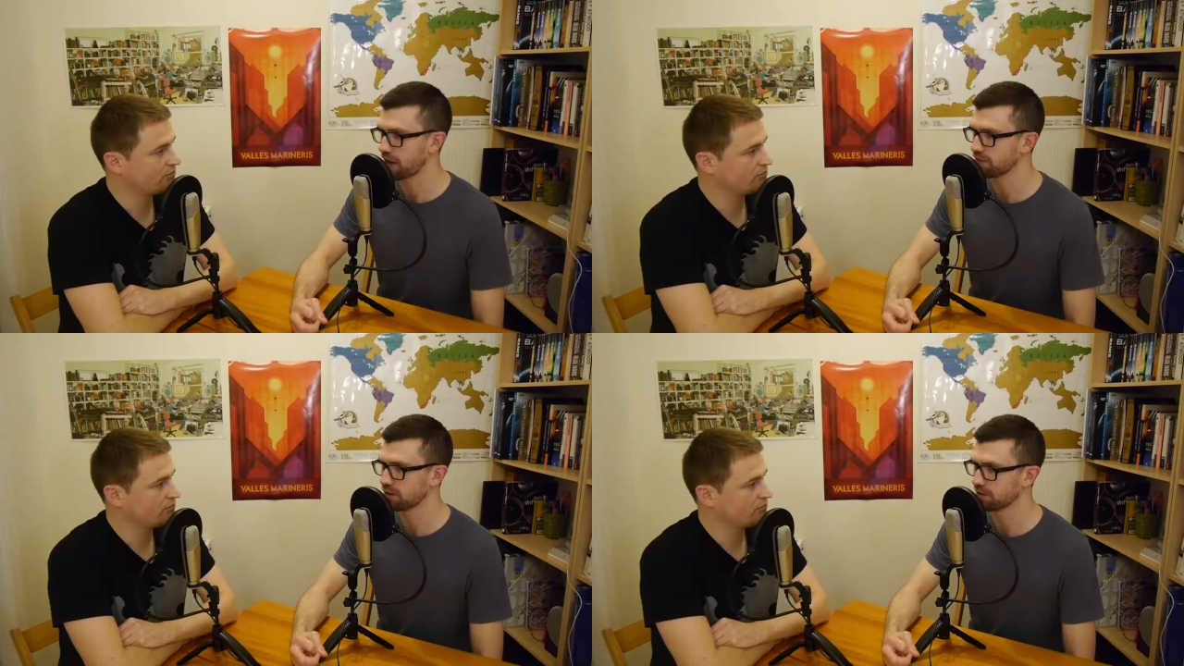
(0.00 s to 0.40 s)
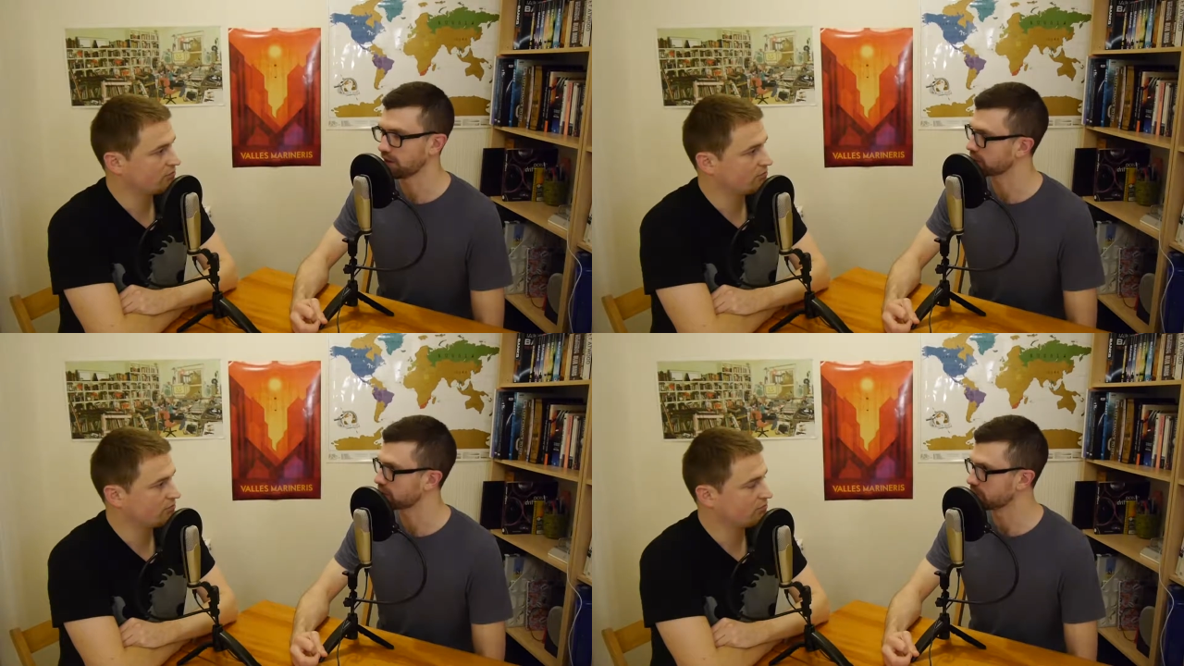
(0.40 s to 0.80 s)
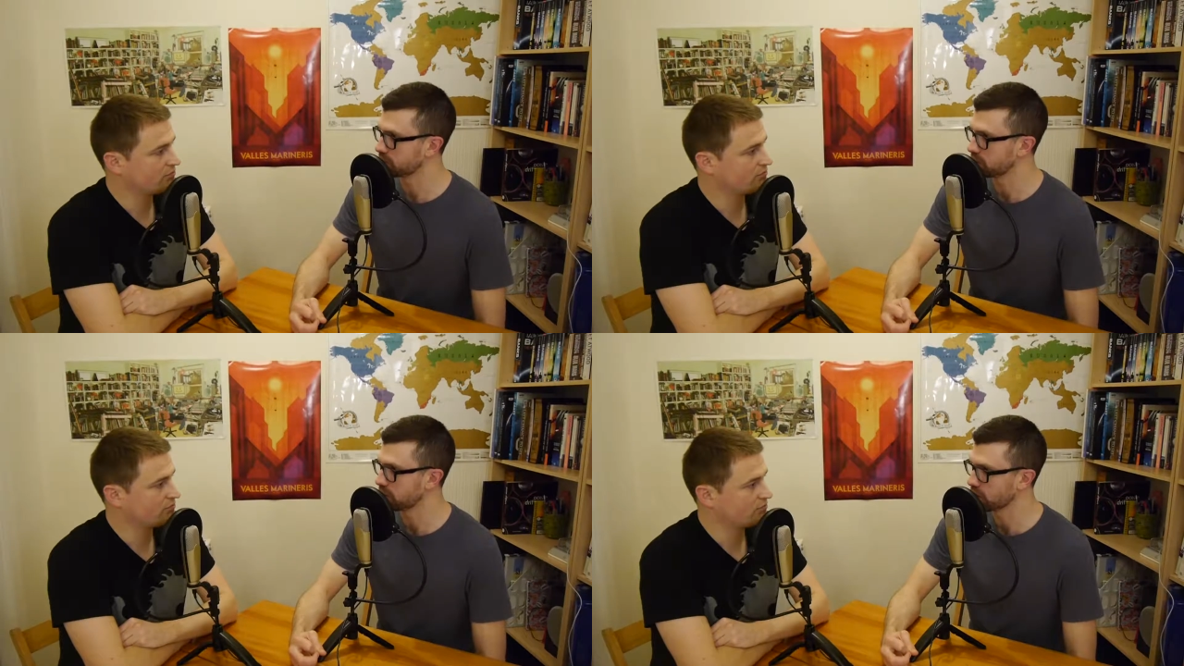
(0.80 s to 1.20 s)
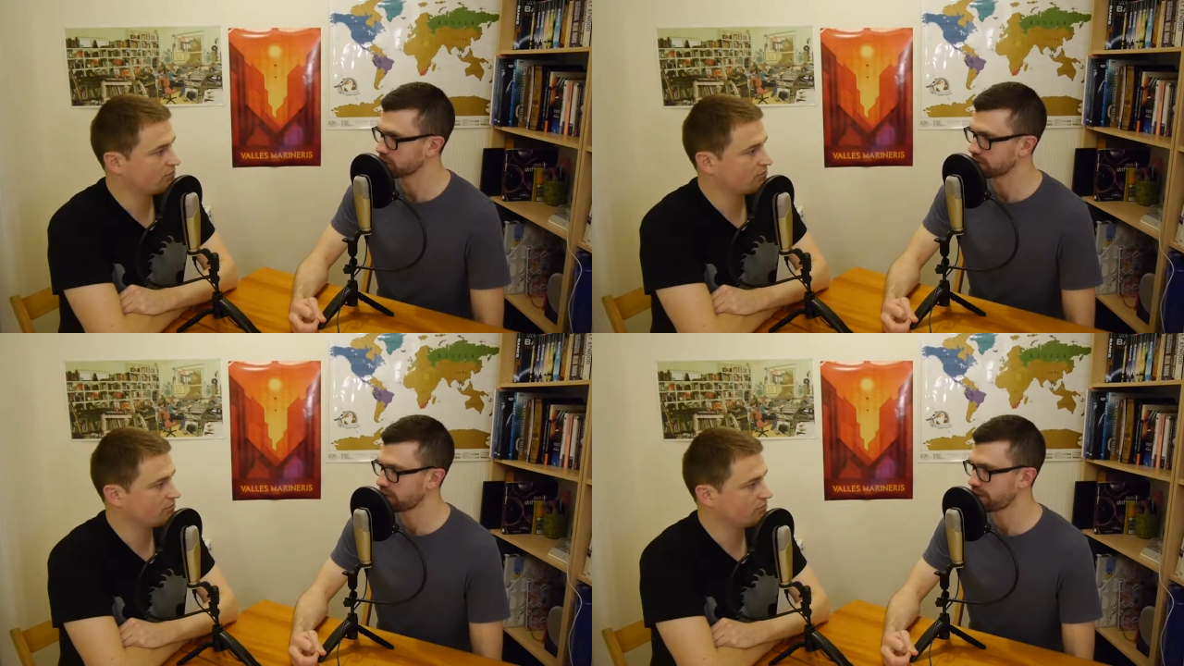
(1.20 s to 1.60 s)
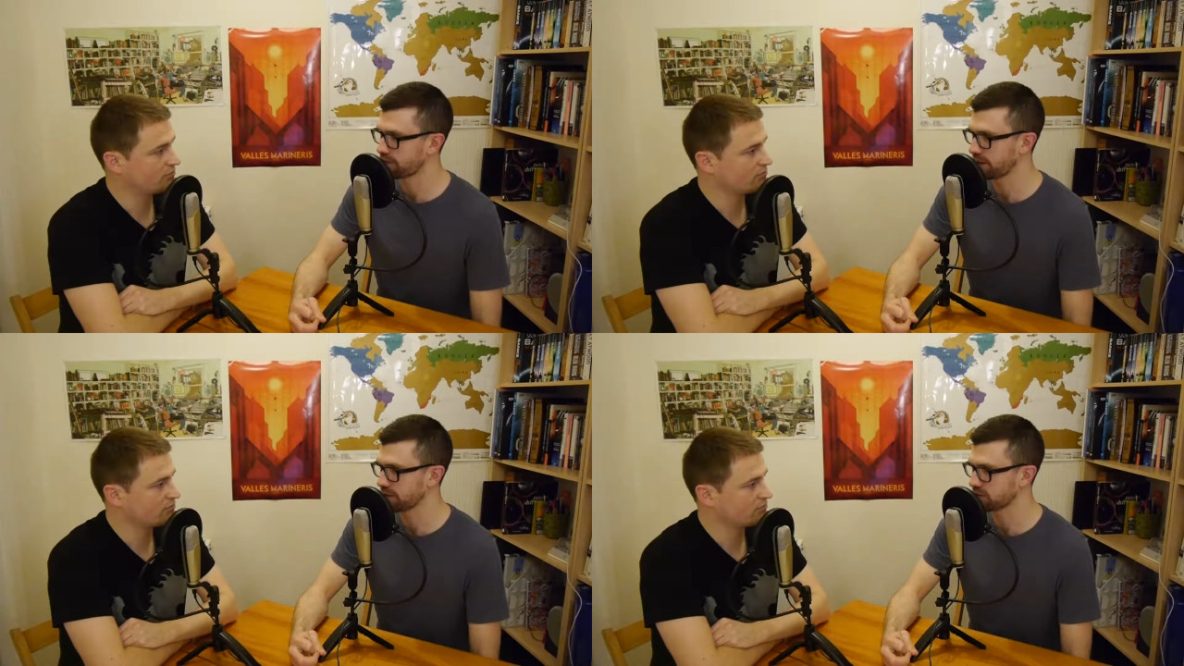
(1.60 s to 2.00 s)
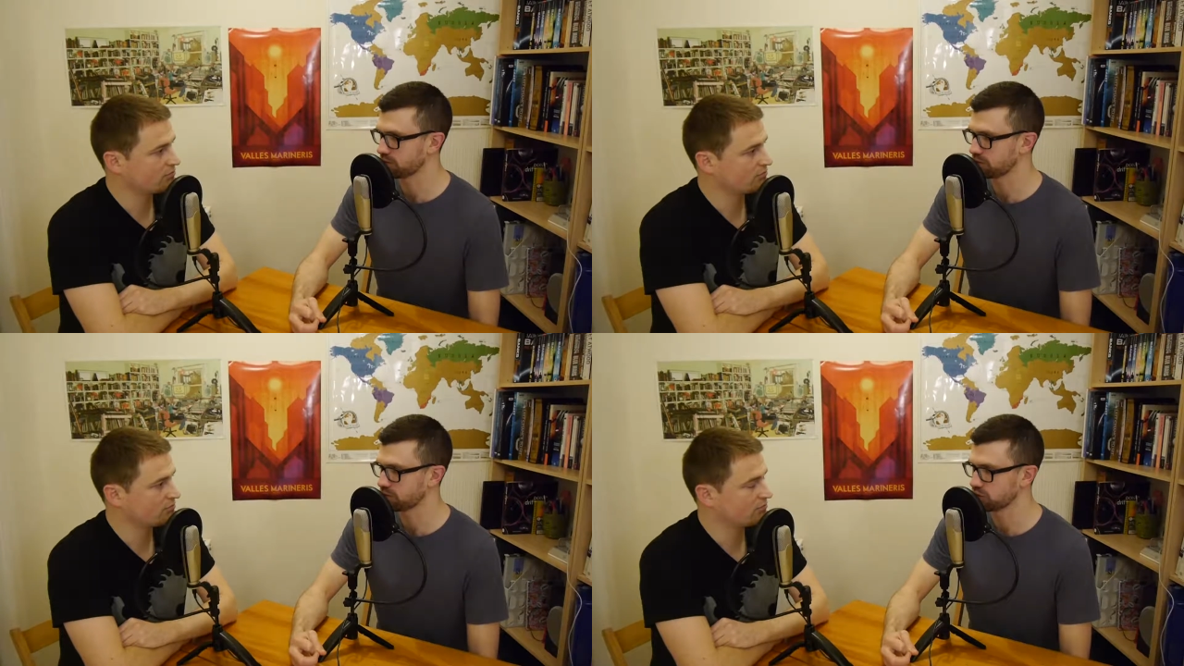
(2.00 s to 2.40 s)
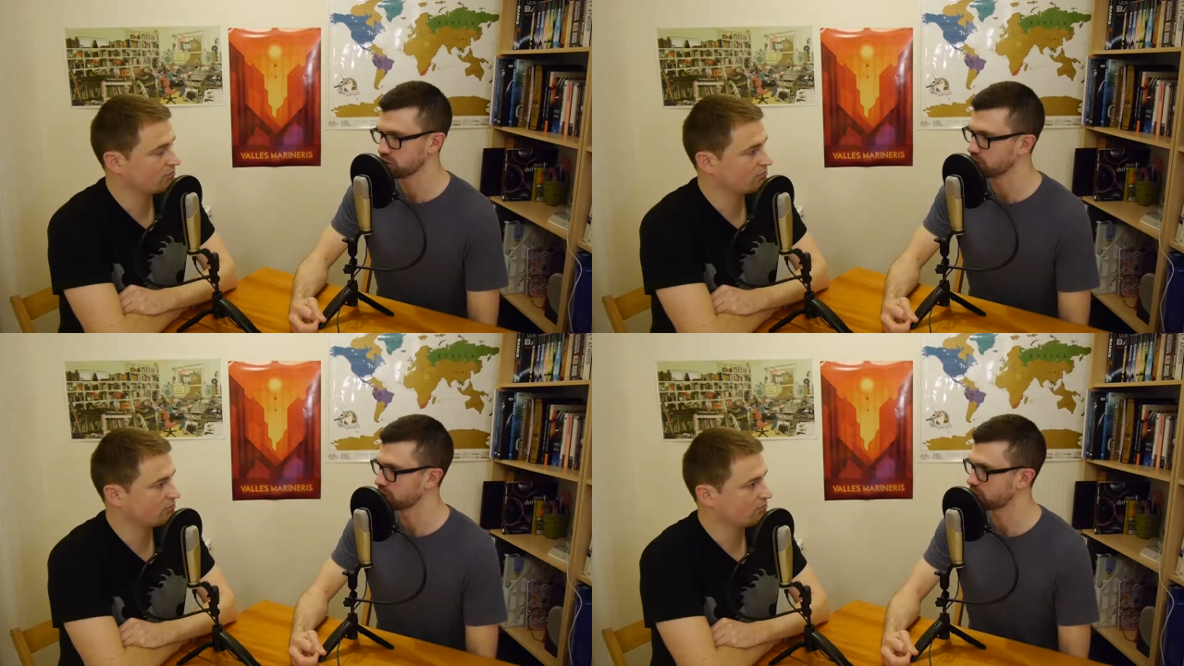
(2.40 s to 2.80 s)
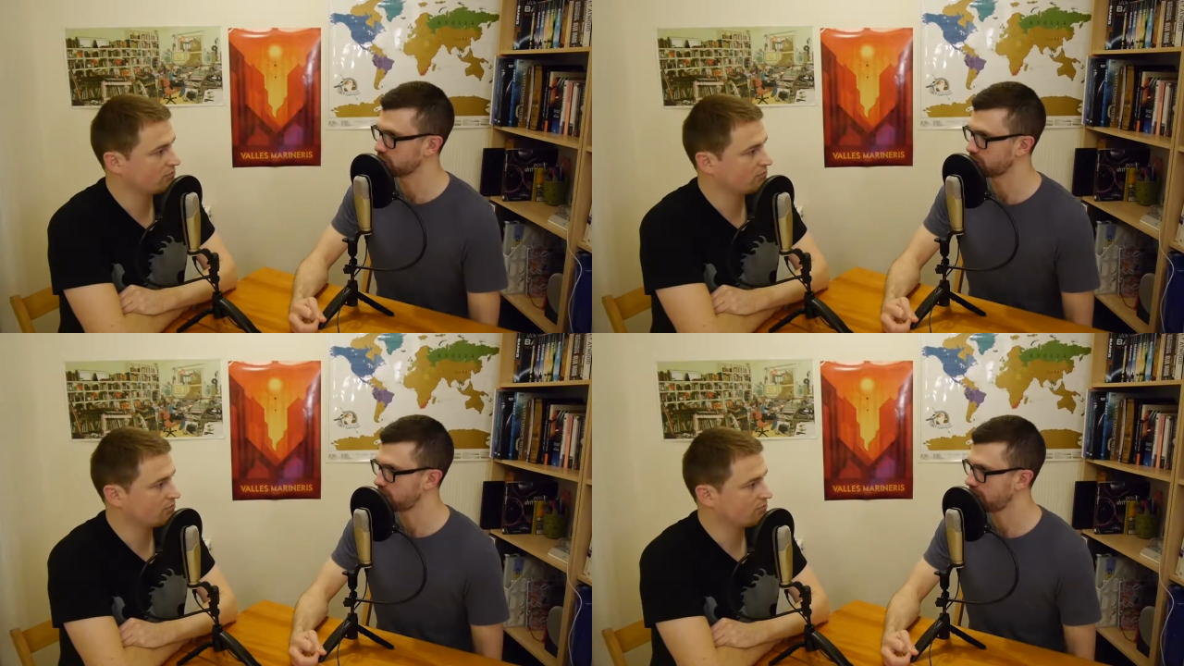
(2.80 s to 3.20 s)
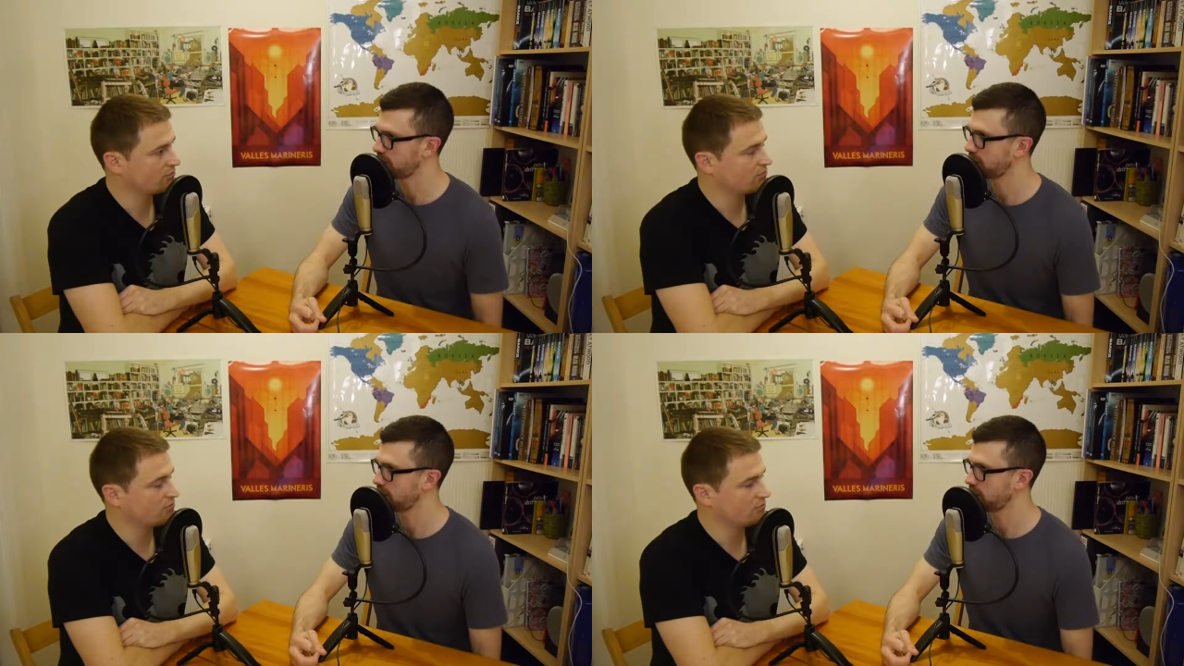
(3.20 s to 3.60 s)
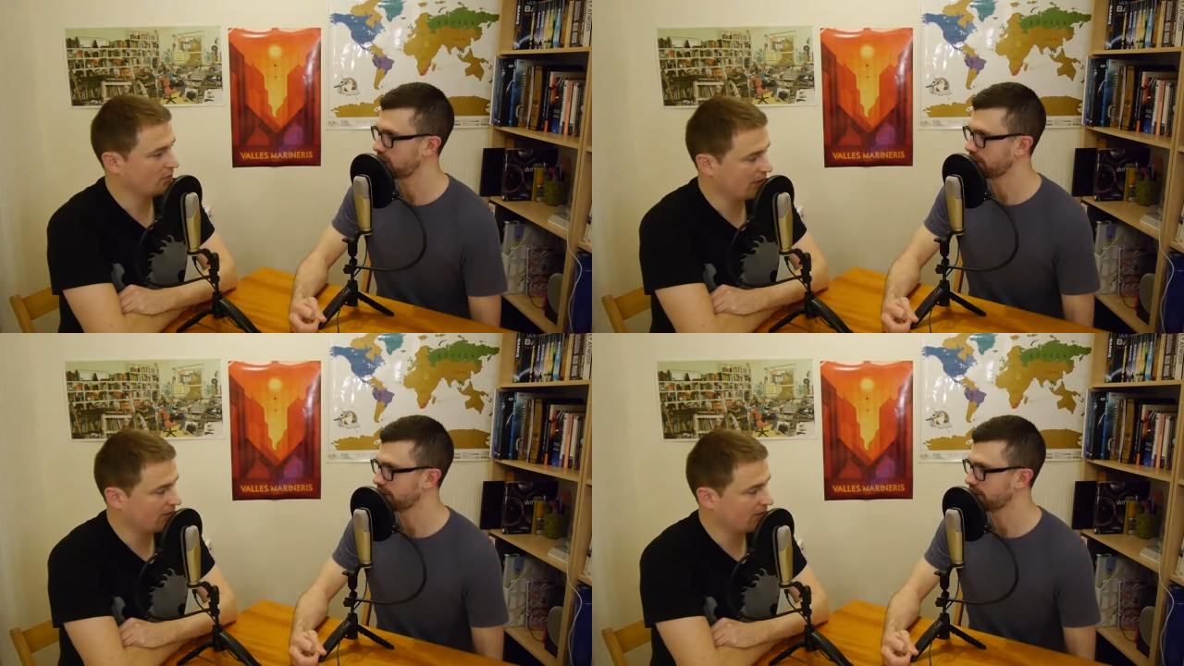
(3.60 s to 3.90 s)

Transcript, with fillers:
Speaker 1: whatever like the, the, origin of life is just super super rare yeah.